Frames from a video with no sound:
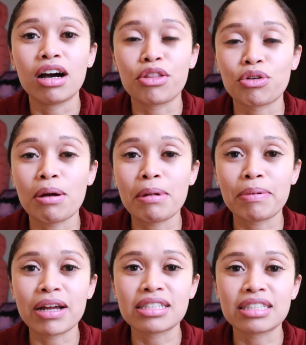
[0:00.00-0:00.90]
throughout my
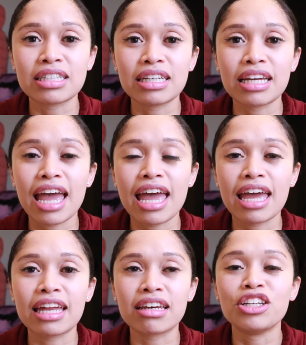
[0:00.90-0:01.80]
pregnancy.
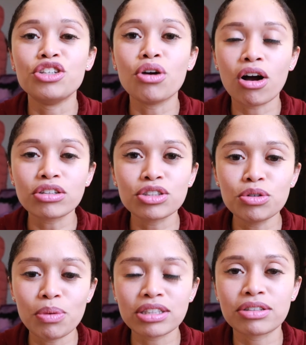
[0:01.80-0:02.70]
And you
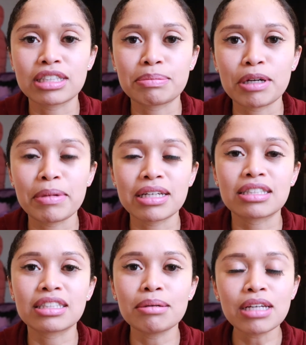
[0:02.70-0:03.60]
also want to experiment
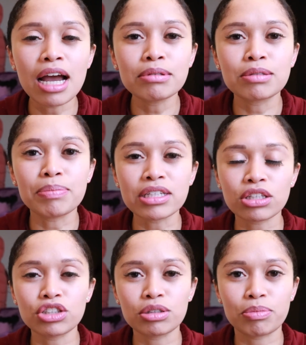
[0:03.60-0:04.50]
sometimes
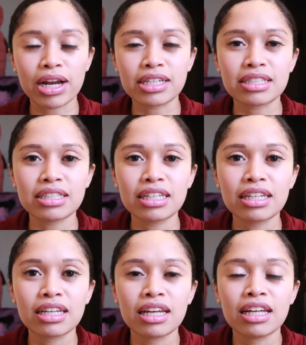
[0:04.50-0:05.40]
based on your
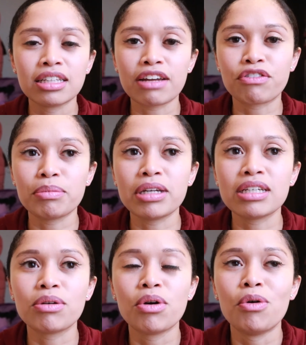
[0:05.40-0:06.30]
pregnancy. Like for
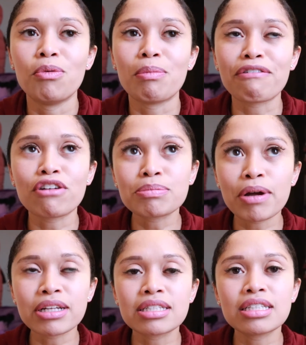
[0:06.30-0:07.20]
me, my first
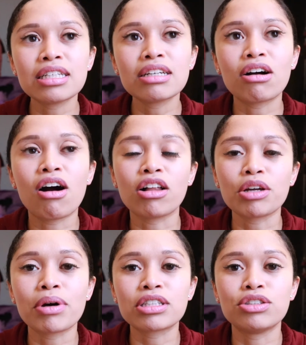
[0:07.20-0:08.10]
pregnancy, all
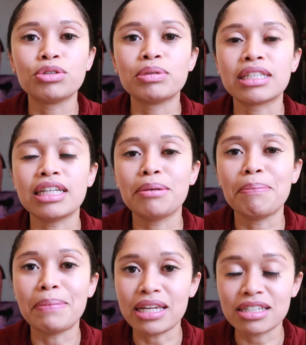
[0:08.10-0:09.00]
I wanted to do was eat
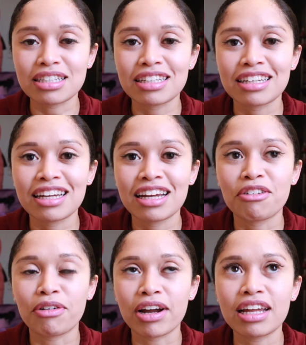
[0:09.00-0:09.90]
meat,
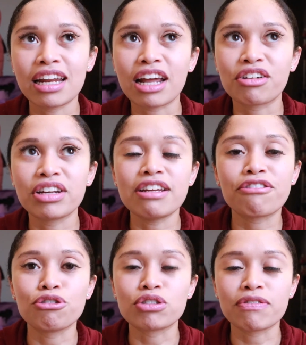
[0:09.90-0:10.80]
right? And I couldn't eat
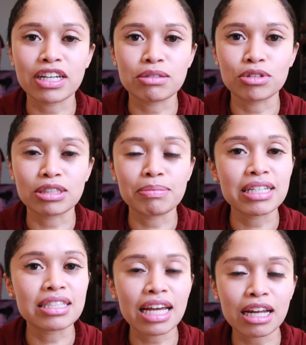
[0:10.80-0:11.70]
fruits or vegetables. My
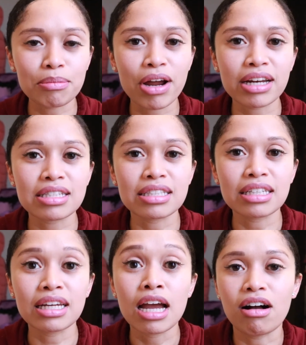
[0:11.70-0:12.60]
second
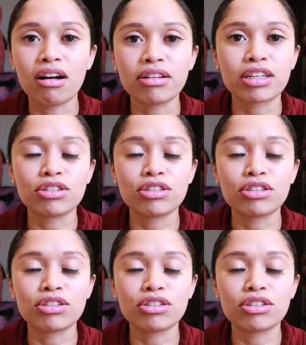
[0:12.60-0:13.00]
pregnancy, all I could